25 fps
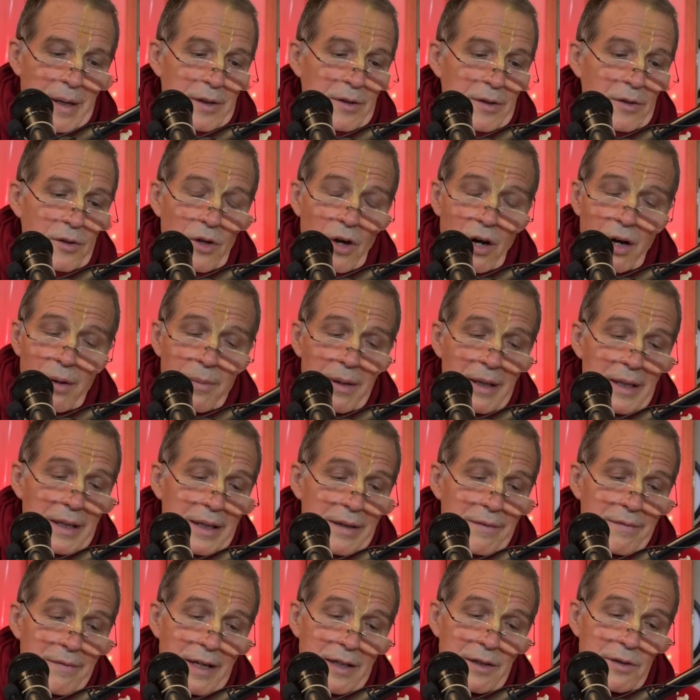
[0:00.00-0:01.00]
but
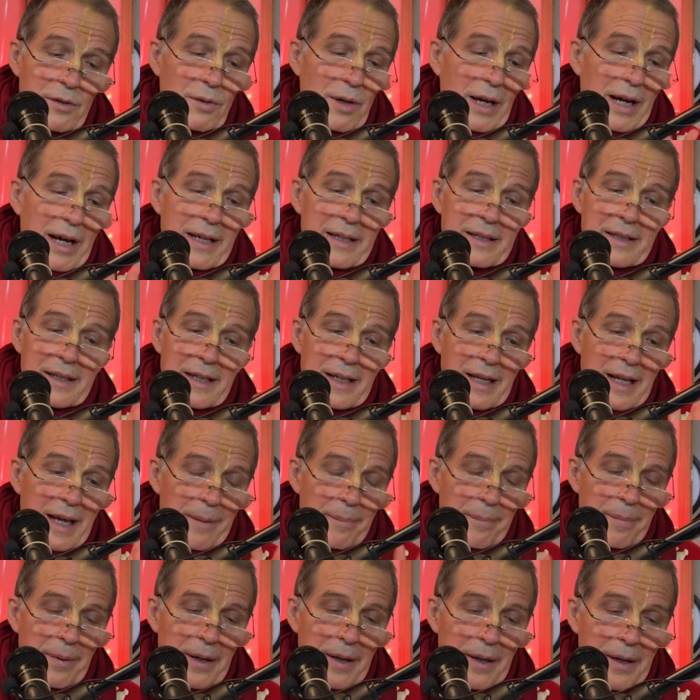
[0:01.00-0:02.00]
normally when you had
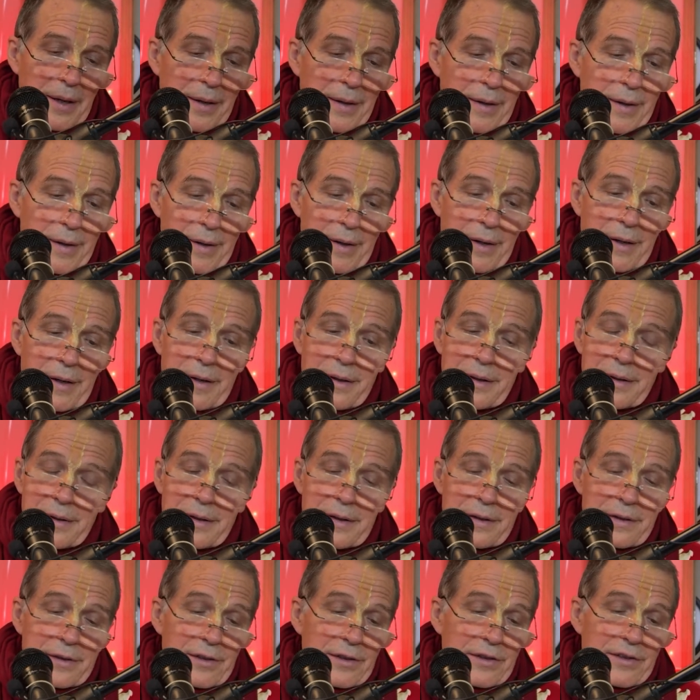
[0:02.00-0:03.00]
lepra,
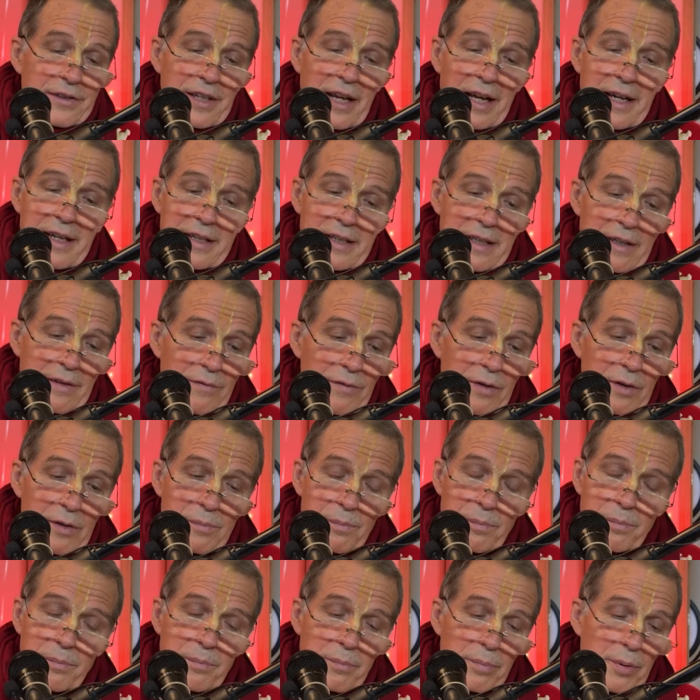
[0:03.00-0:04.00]
the society would
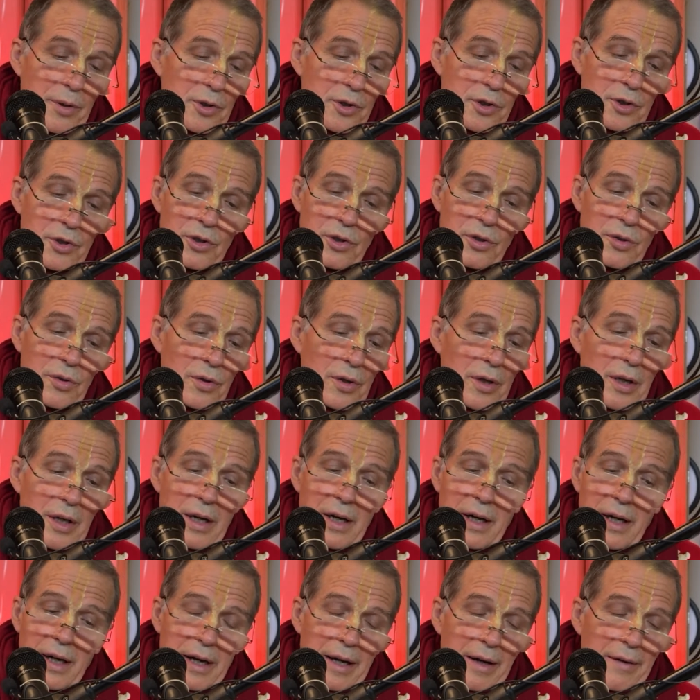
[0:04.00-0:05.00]
push you
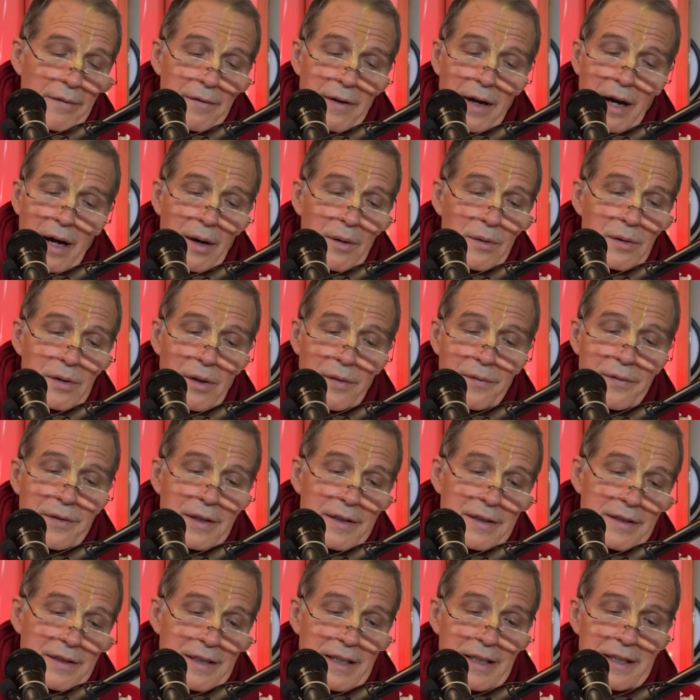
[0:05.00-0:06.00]
out of
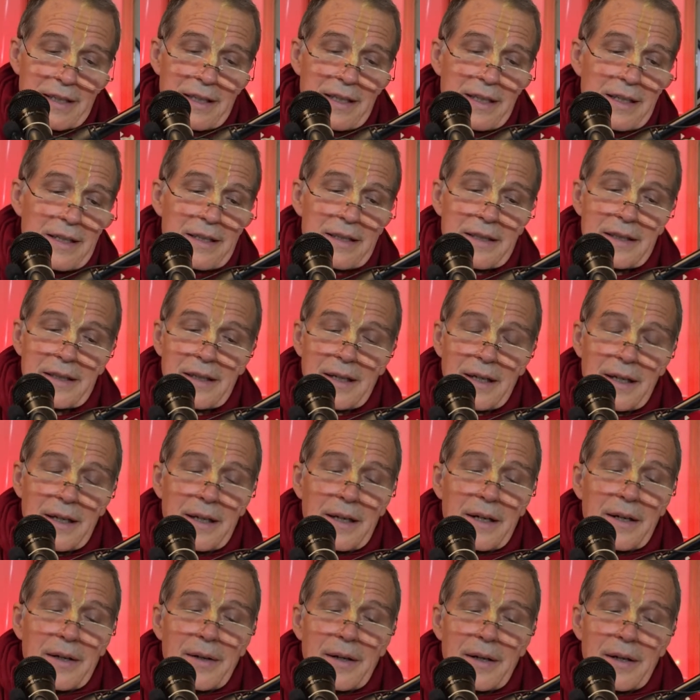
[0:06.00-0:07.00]
the cities
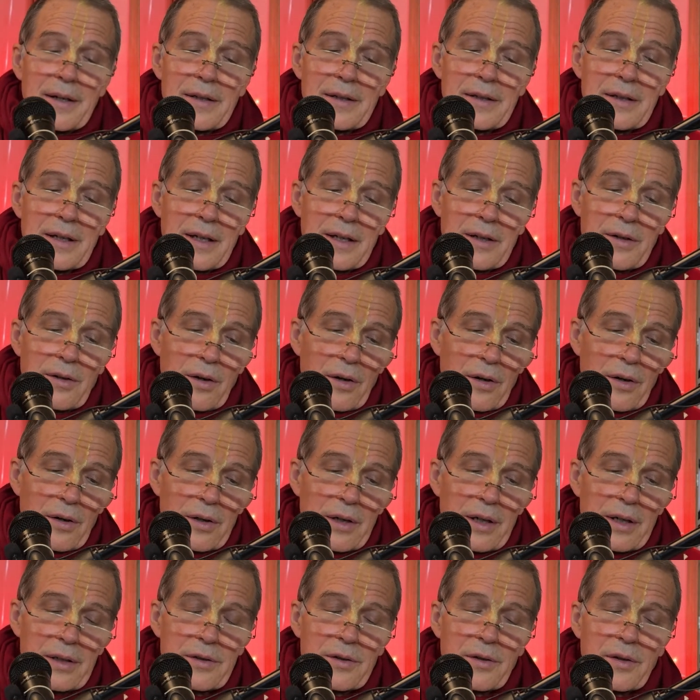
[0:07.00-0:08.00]
uh, in
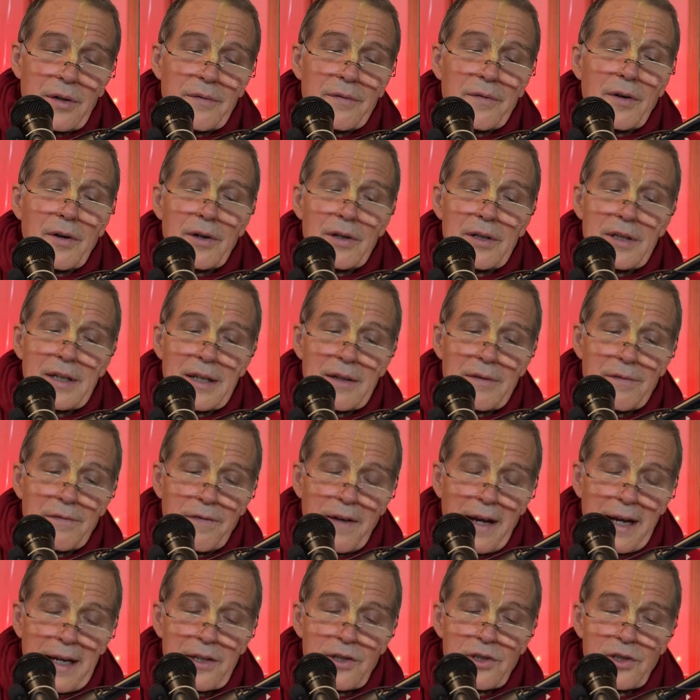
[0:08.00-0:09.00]
order to avoid
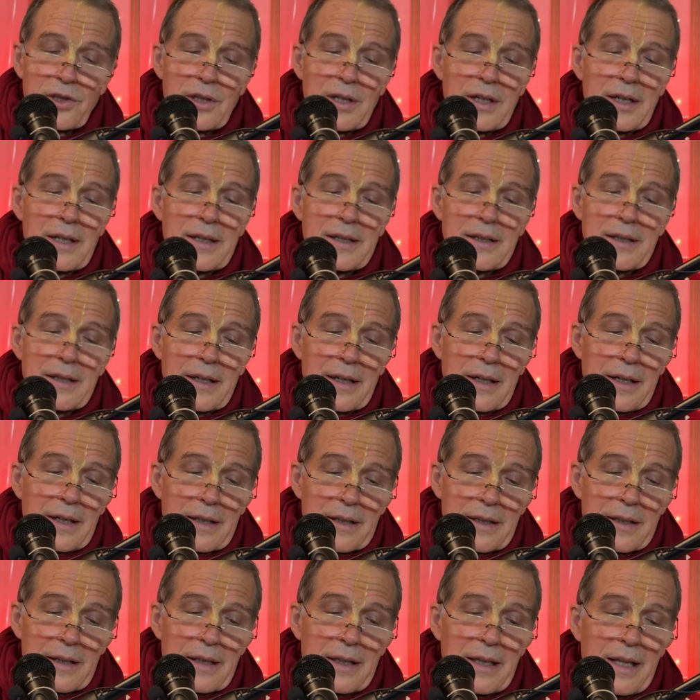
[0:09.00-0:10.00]
infection, and
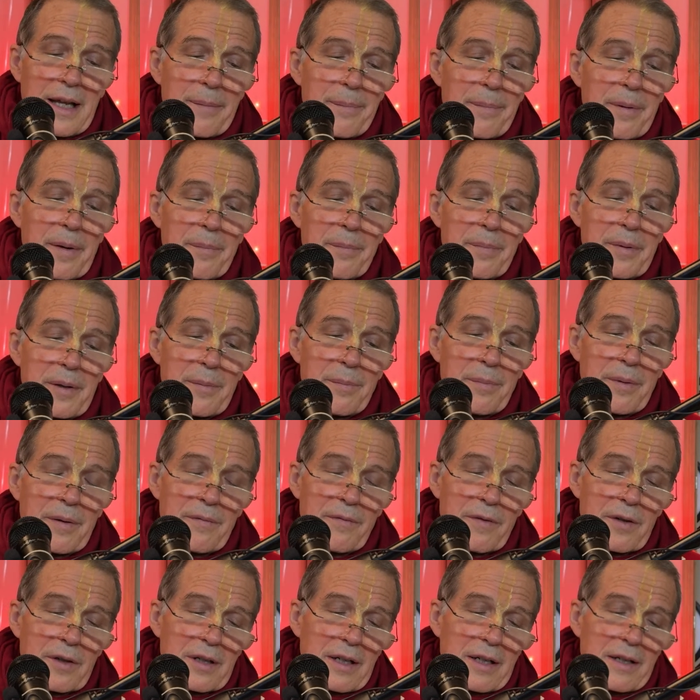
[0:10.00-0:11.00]
the leper people
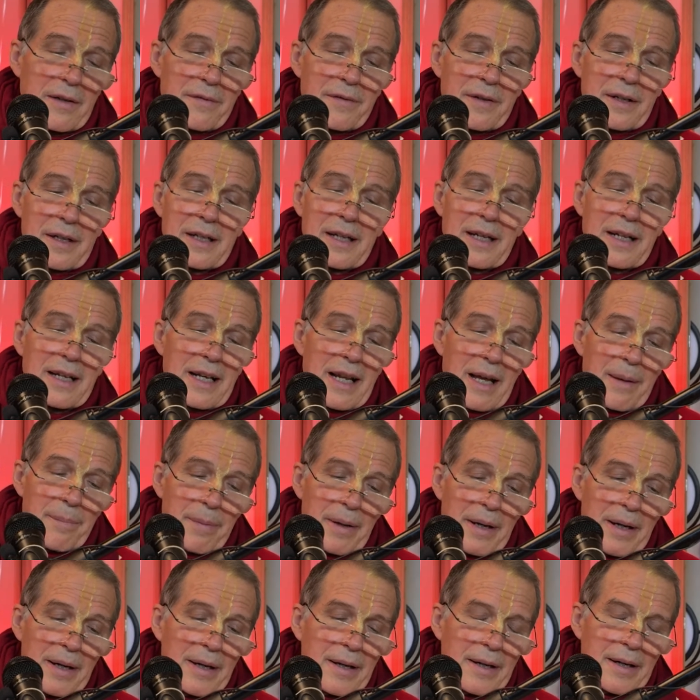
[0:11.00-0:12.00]
would live in a
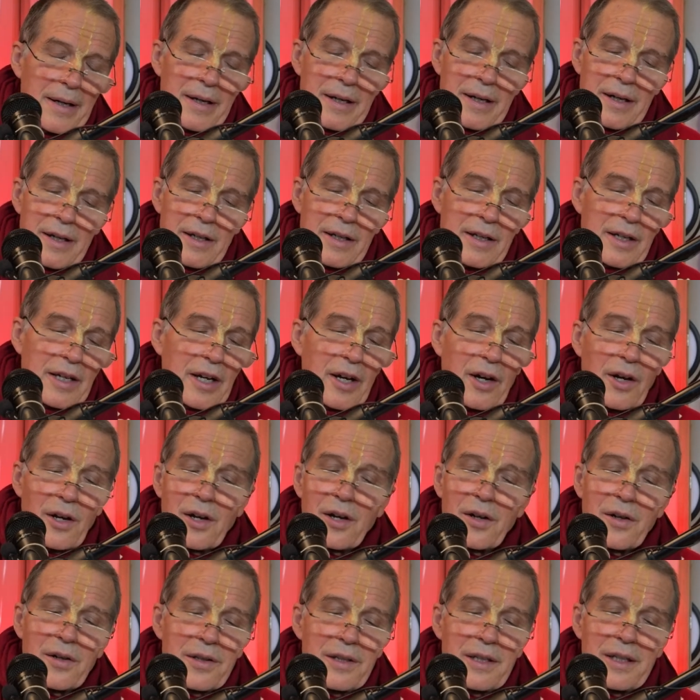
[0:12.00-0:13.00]
leper
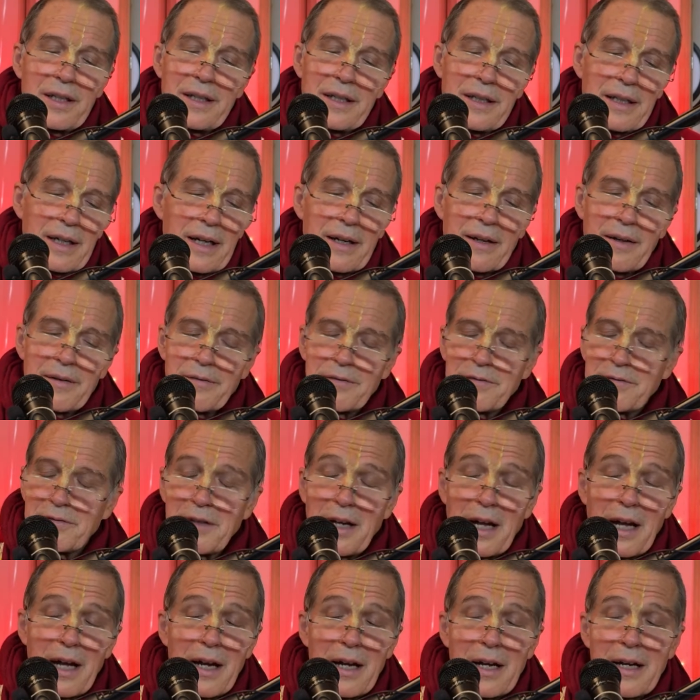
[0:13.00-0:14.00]
colony, a
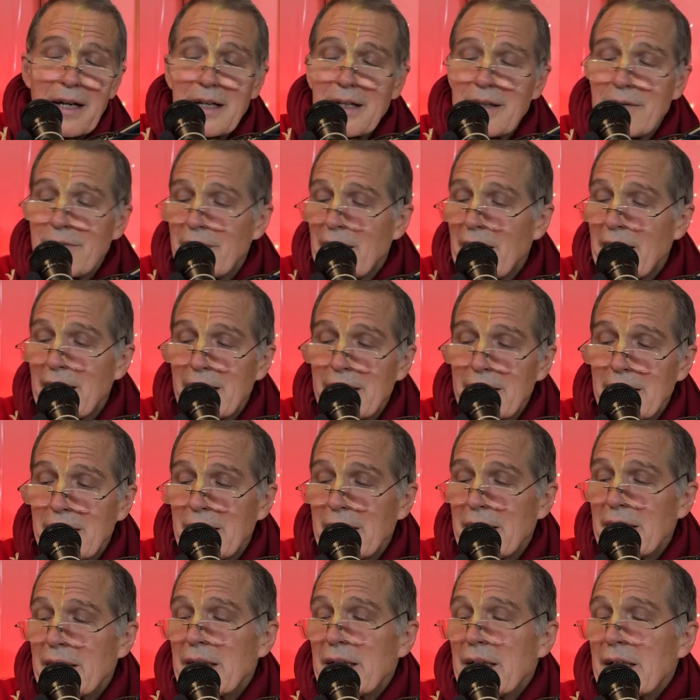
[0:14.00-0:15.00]
very, very
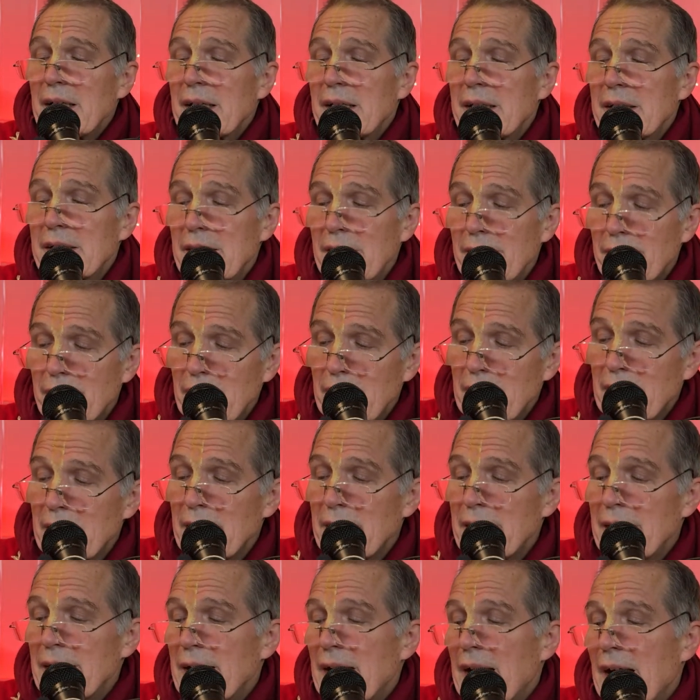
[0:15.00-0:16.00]

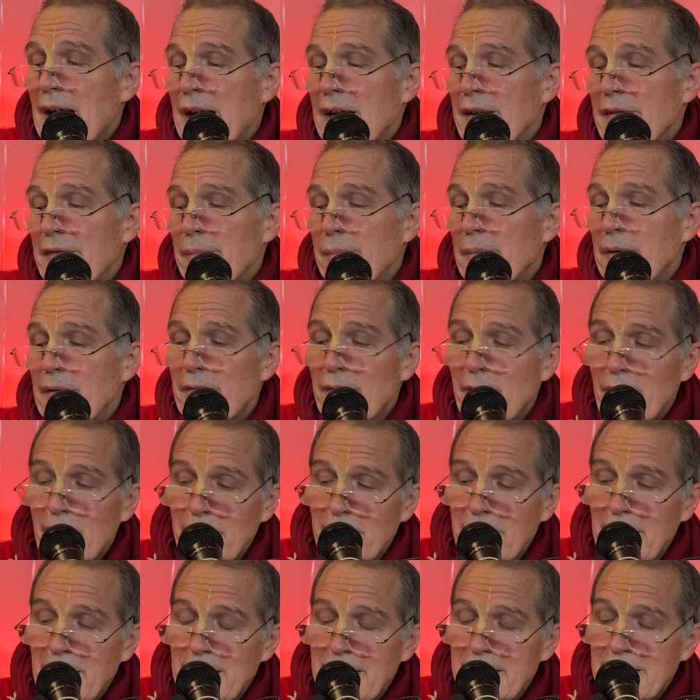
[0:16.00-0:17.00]
difficult life before
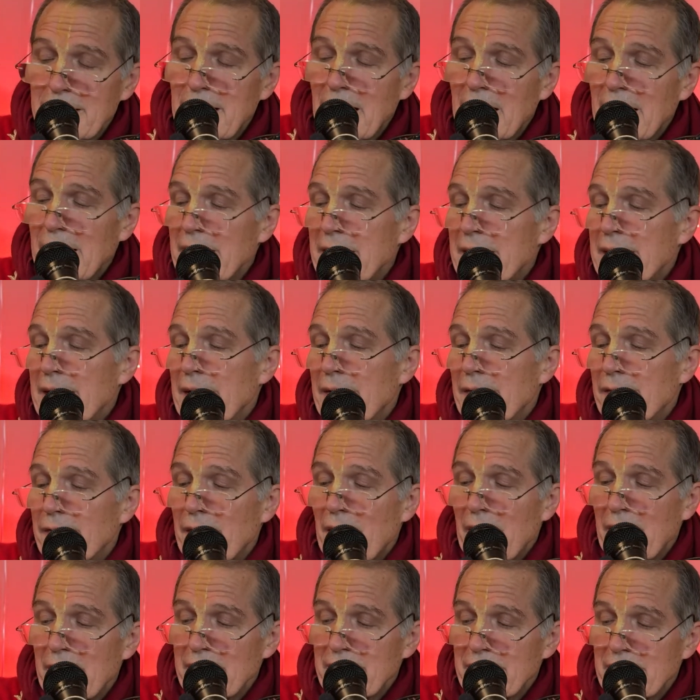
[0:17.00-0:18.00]
they died a
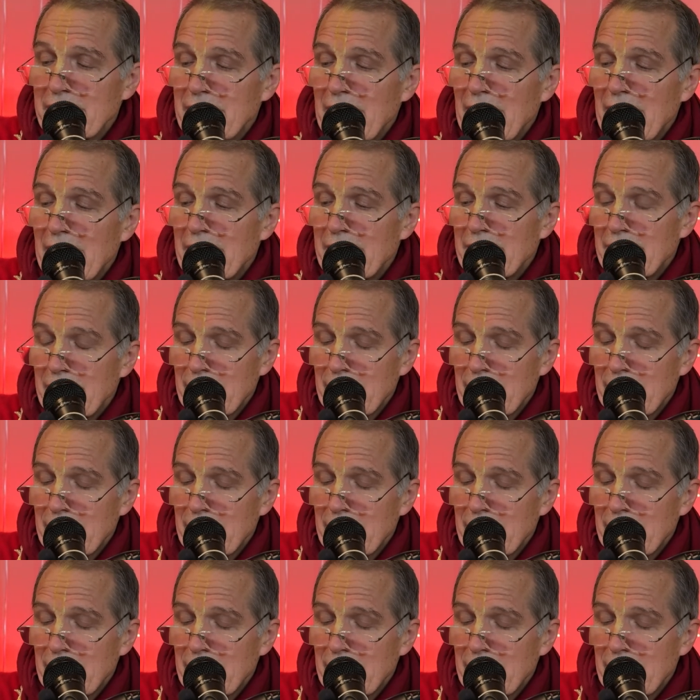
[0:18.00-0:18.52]
fast death.